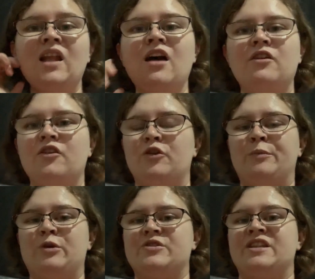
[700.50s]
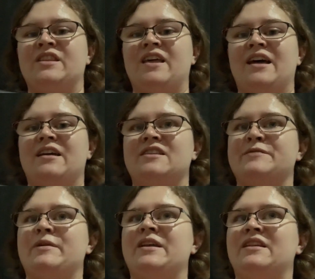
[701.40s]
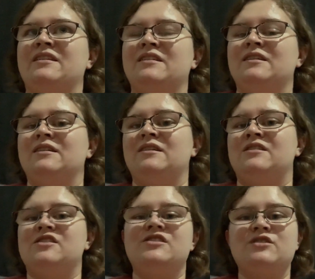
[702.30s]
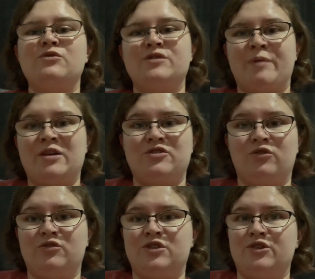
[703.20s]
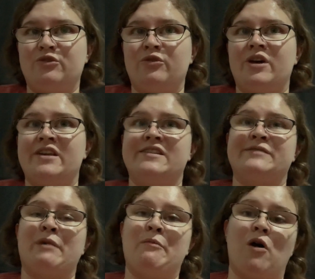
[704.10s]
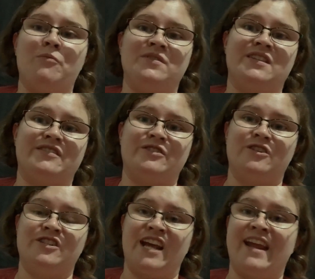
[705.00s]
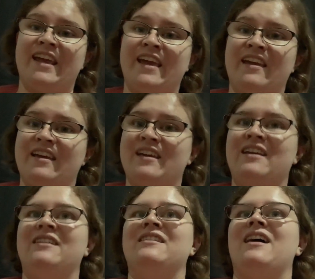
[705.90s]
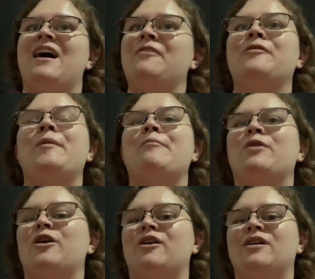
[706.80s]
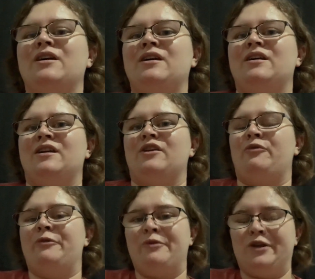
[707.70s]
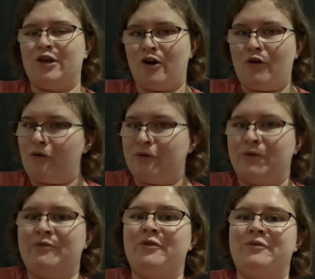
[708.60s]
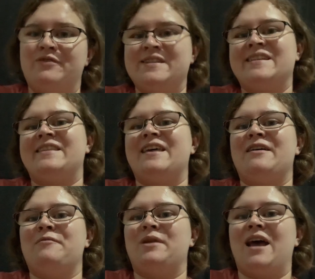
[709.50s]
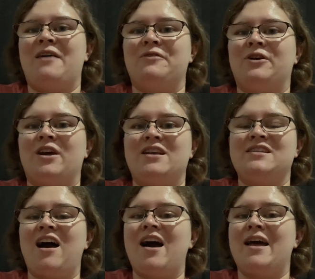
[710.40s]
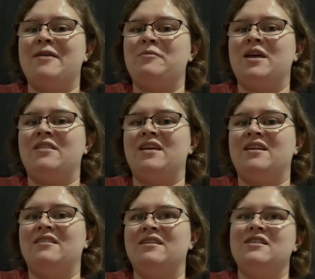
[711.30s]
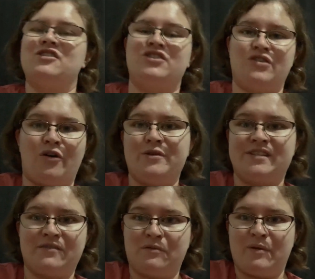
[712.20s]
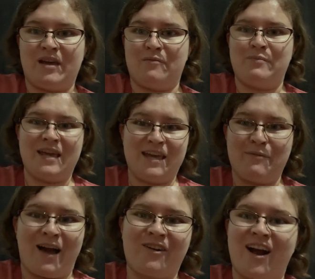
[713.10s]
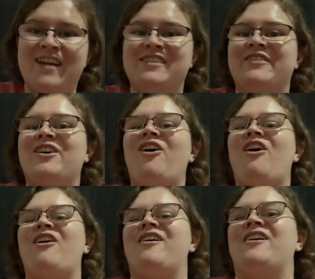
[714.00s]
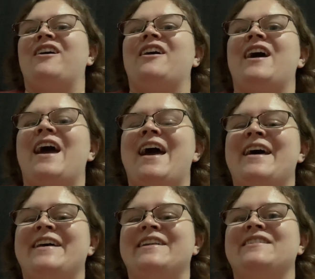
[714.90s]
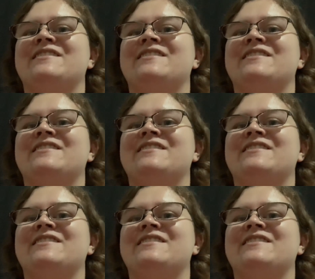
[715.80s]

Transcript: another person that has been just so special too is my mom's sister, Janie. And I remember you know, we would go and we would visit them and have a great time, and then she'd always give me a piggyback ride to the car, and